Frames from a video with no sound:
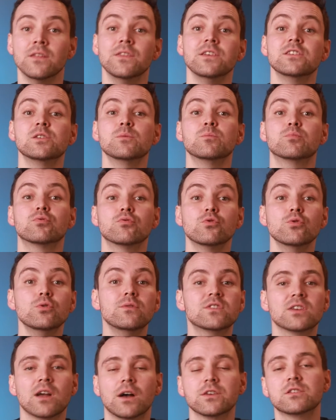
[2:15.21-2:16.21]
This
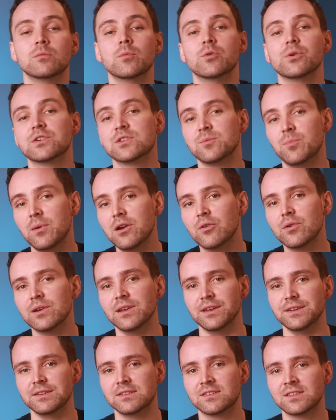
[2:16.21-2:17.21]
improves customer
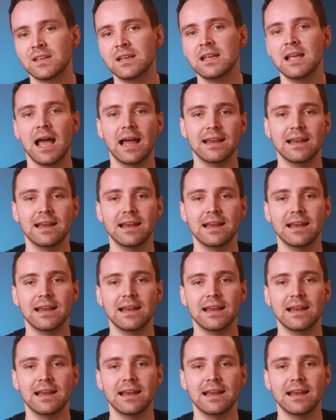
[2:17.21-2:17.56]
experience